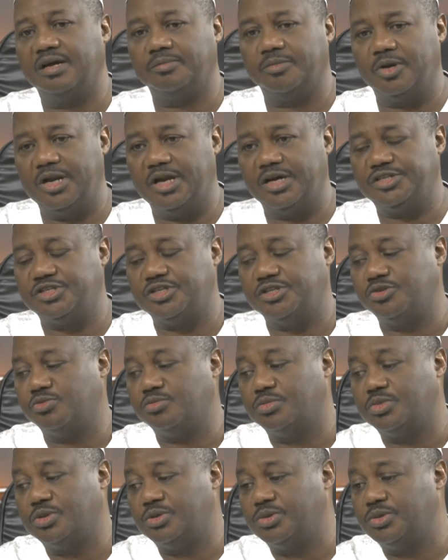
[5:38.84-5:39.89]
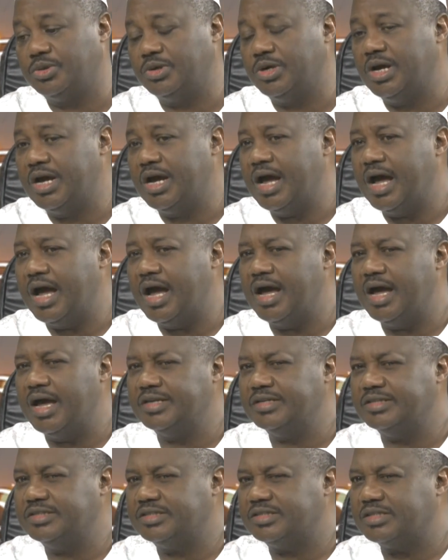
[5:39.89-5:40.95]
Bola Tinubu,
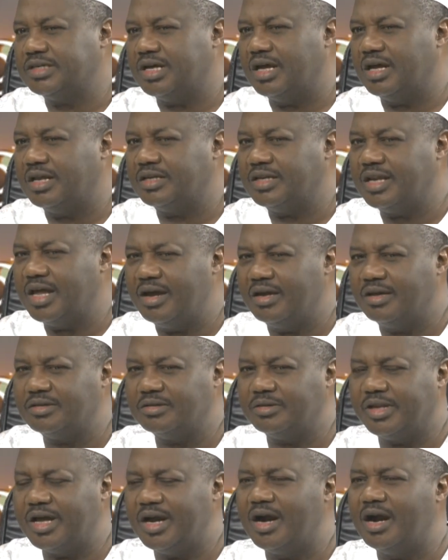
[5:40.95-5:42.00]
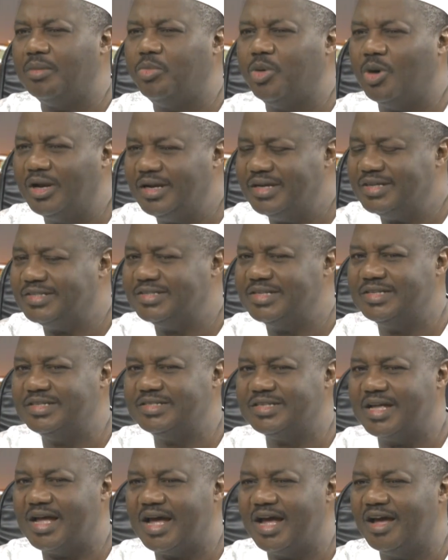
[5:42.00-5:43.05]
and there are policies
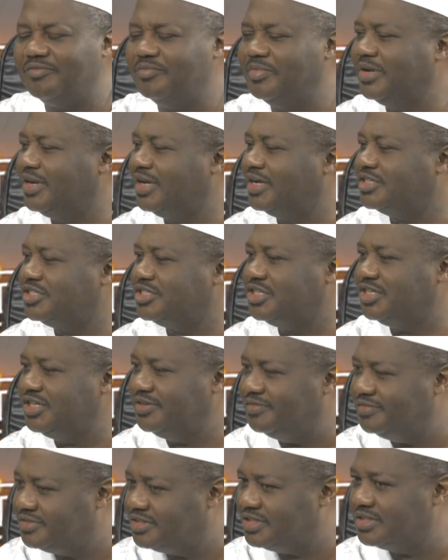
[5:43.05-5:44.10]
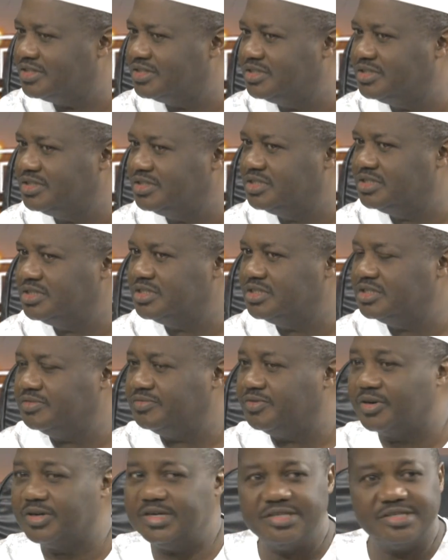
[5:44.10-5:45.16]
that have been achieved.
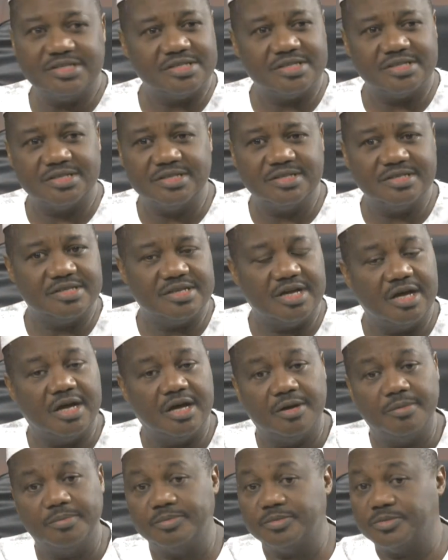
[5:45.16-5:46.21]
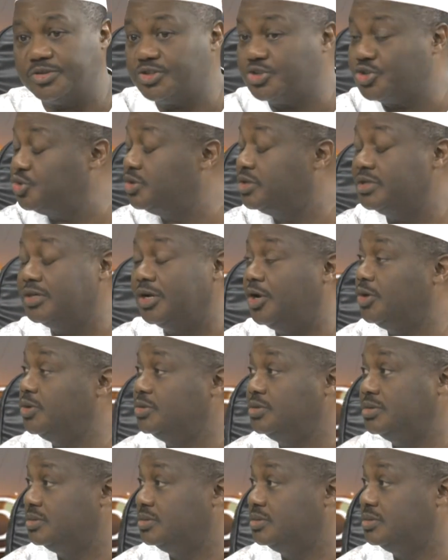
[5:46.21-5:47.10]
For instance, student loan